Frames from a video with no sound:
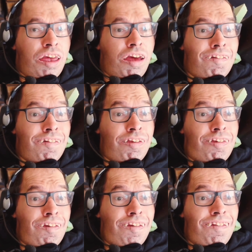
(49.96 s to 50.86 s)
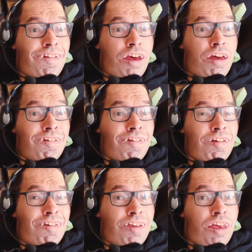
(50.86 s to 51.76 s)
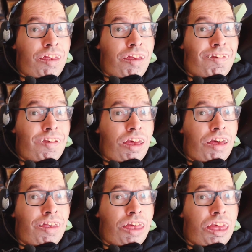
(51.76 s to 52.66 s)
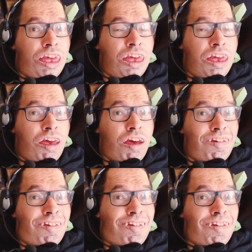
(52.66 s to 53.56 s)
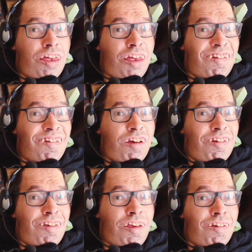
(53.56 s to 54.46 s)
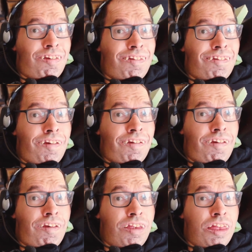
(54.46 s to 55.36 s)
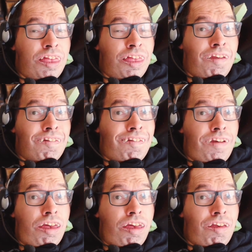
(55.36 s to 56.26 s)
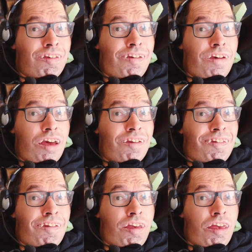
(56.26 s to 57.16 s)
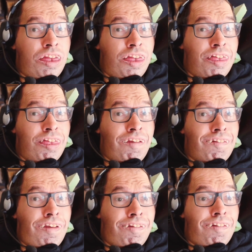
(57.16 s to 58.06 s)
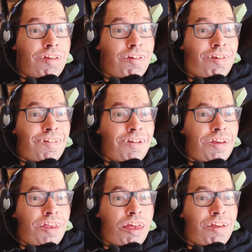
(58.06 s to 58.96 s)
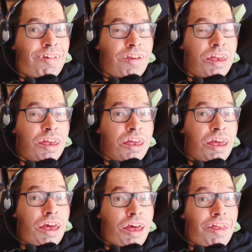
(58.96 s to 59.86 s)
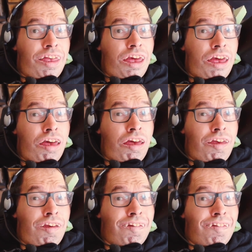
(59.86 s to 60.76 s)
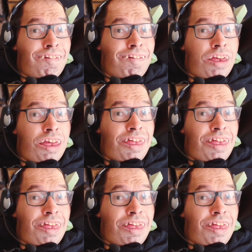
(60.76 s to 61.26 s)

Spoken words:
and we talk about what's needed to get the Australian vaccination program back on track for people with disabilities, and how we